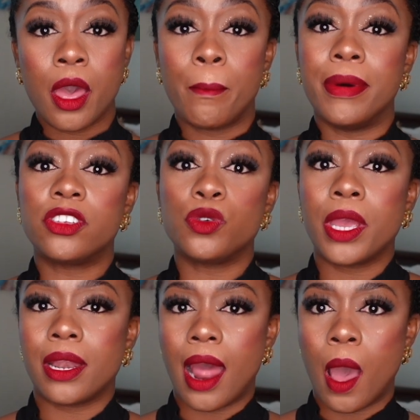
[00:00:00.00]
But you
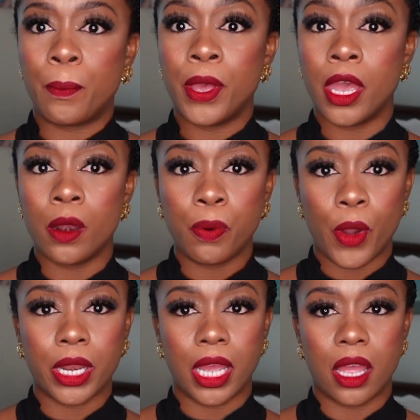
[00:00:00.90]
cannot
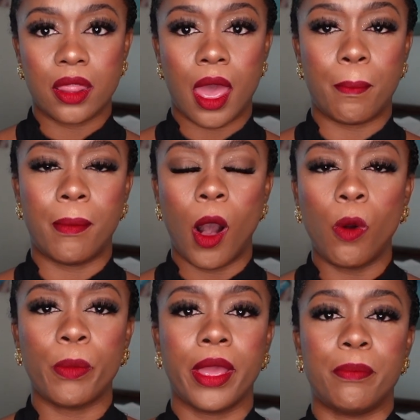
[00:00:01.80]
pinpoint it in that
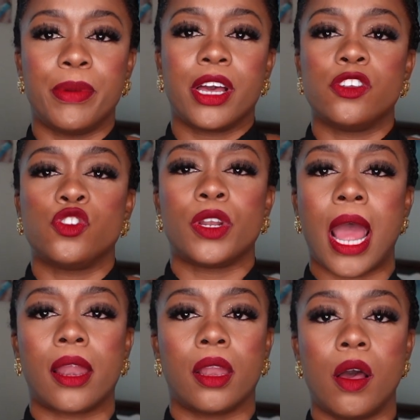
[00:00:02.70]
moment because you're
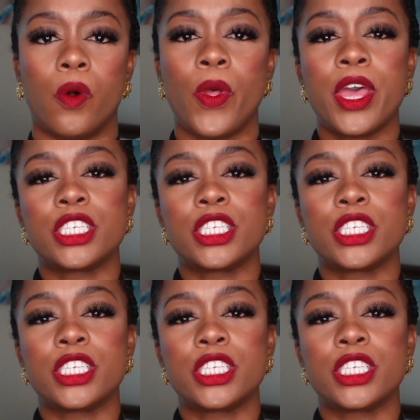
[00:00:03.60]
not alone.